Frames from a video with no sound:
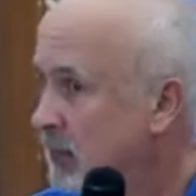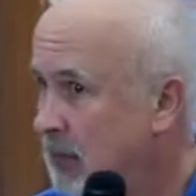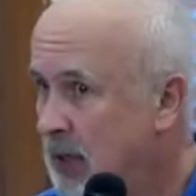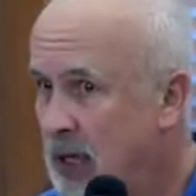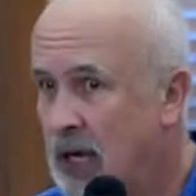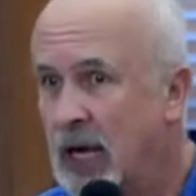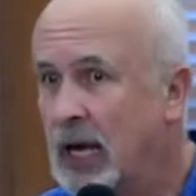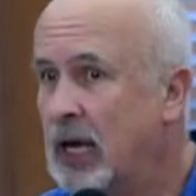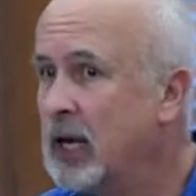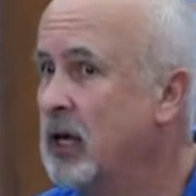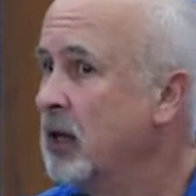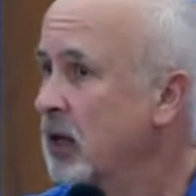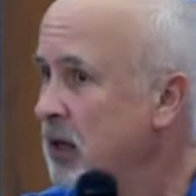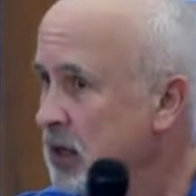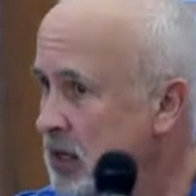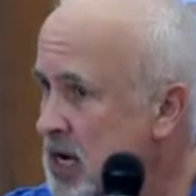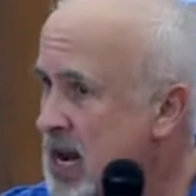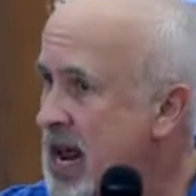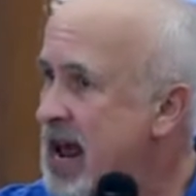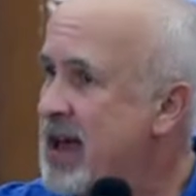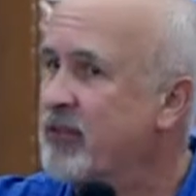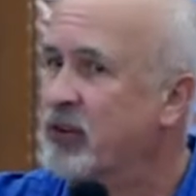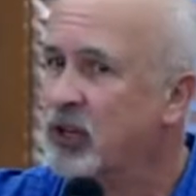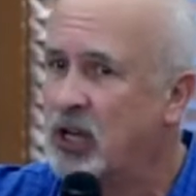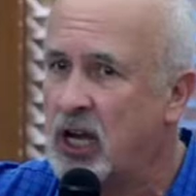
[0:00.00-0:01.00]
uh,
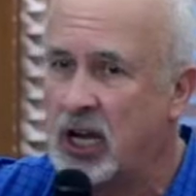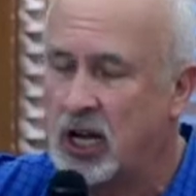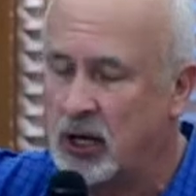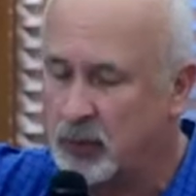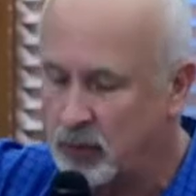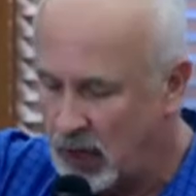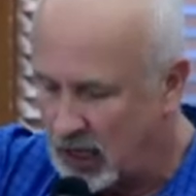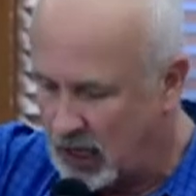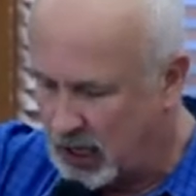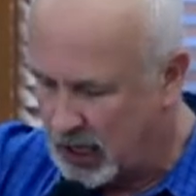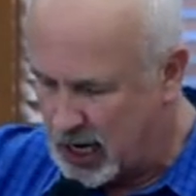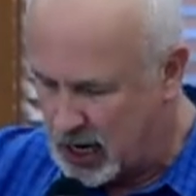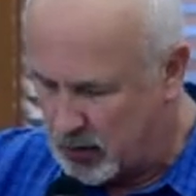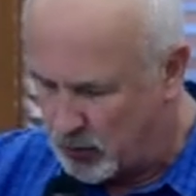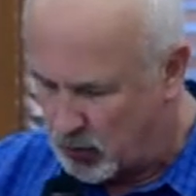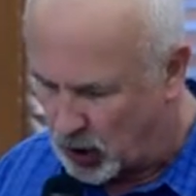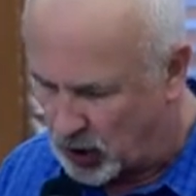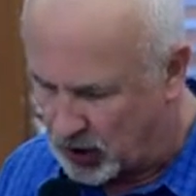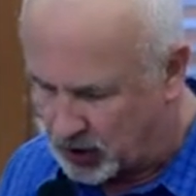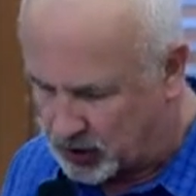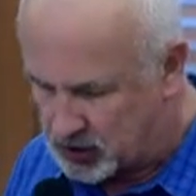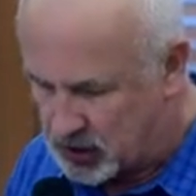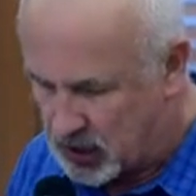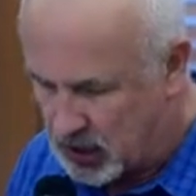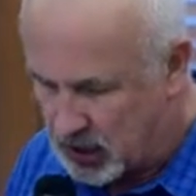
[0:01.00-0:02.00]
by
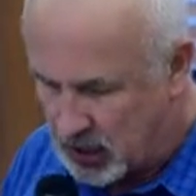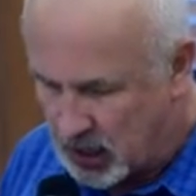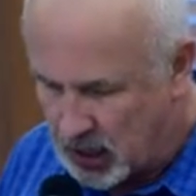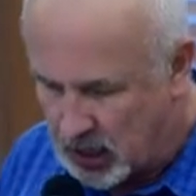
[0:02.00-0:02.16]
landmarks.